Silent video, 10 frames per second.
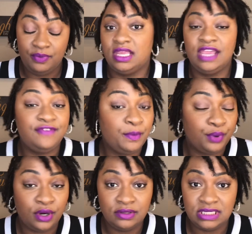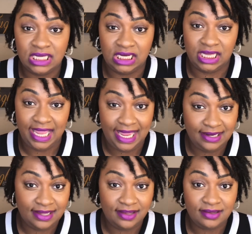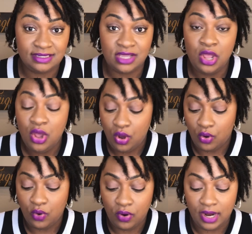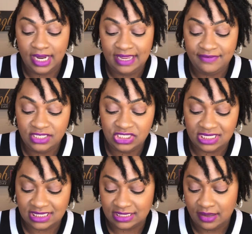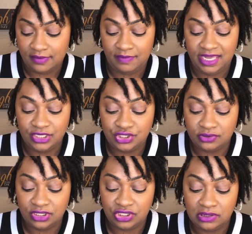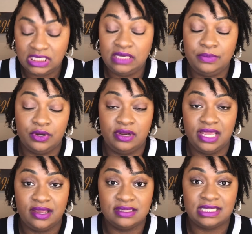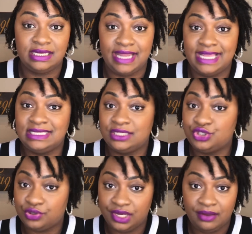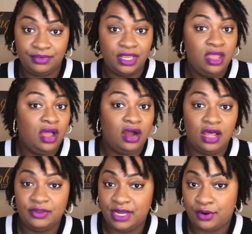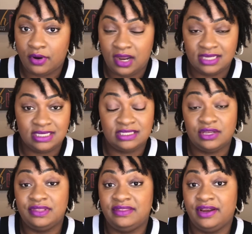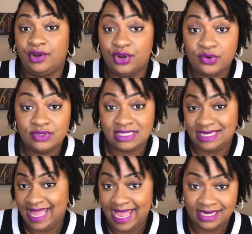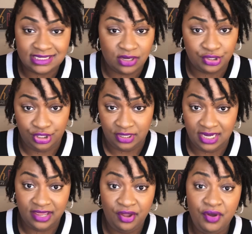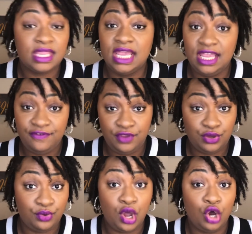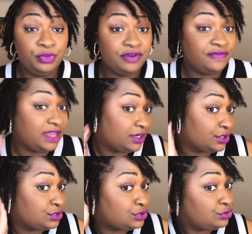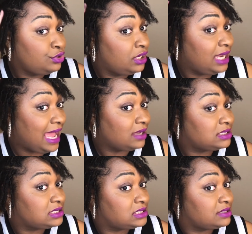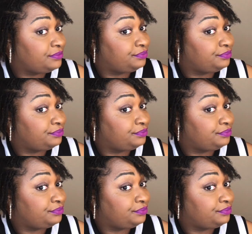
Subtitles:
If you're prone to getting hangnails, or even just making sure that you keep your nails nice and trimmed all the way across so that there are no snags on your nail, if you comb your fingers through your locks